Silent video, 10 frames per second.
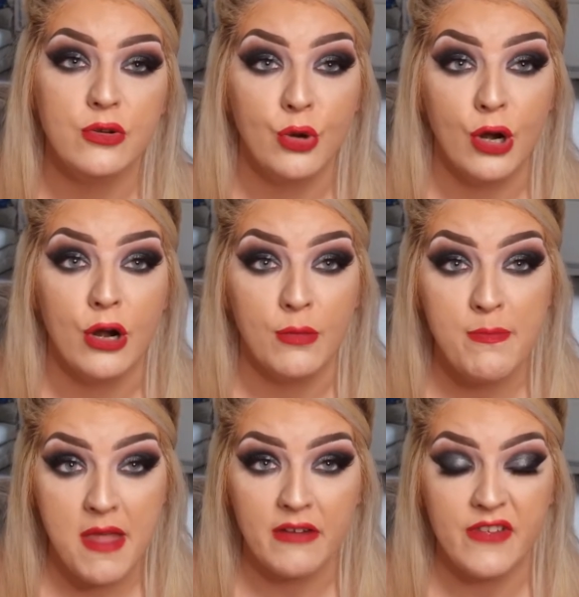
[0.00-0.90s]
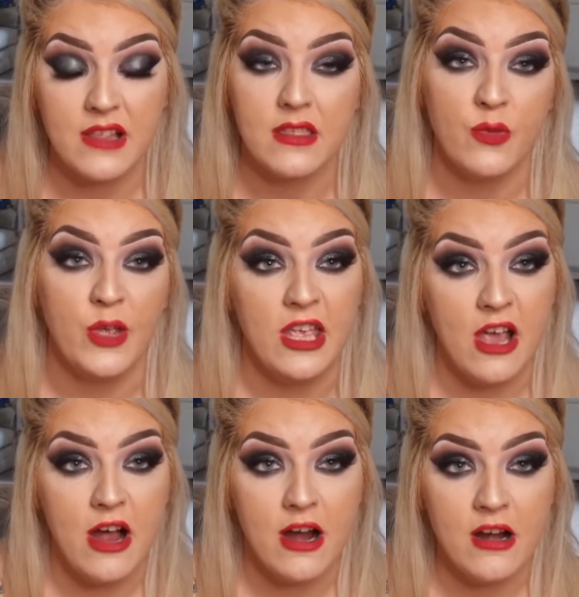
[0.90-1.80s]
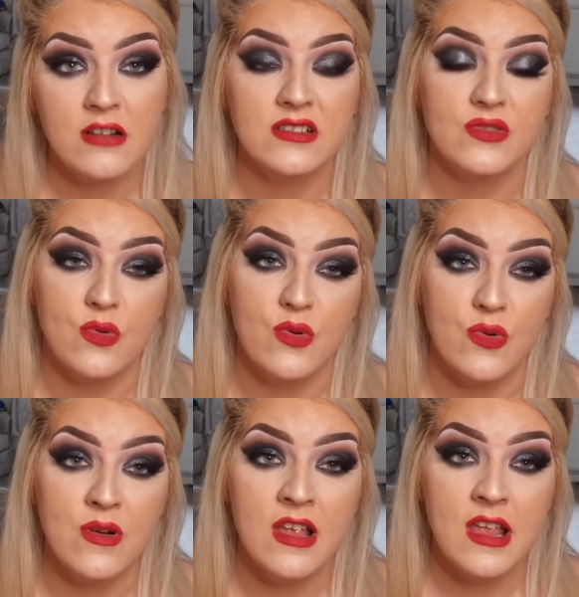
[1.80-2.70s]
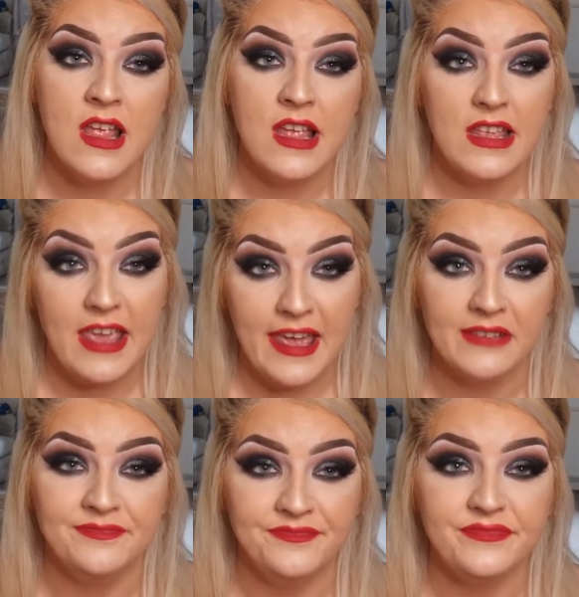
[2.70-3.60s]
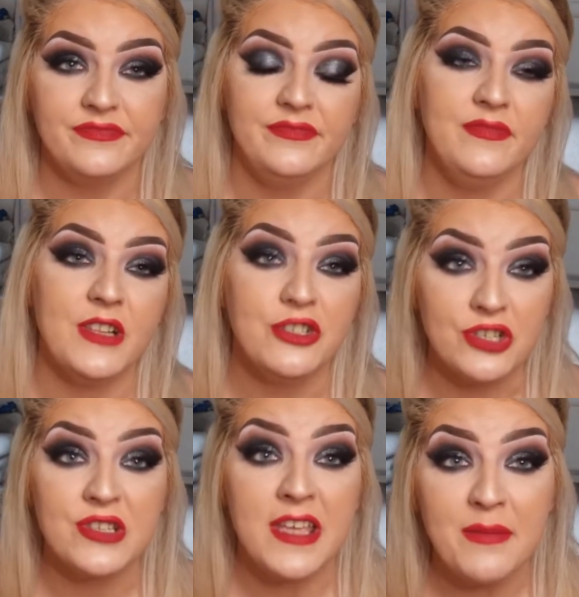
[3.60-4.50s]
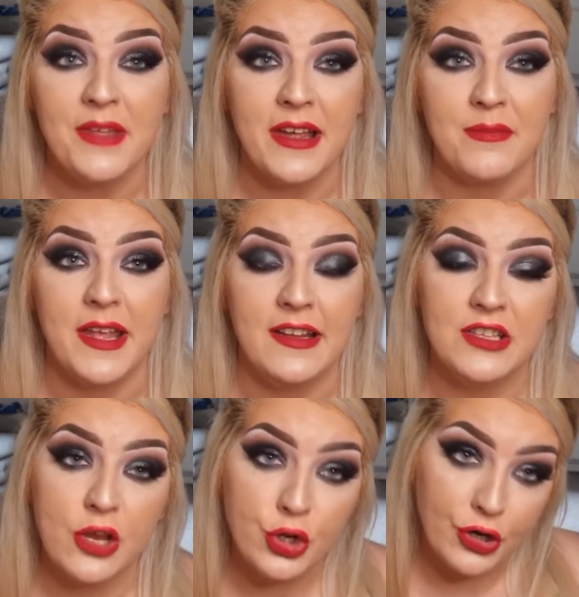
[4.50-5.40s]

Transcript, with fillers: You are perfect the way you are, so yeah, just keep that in mind.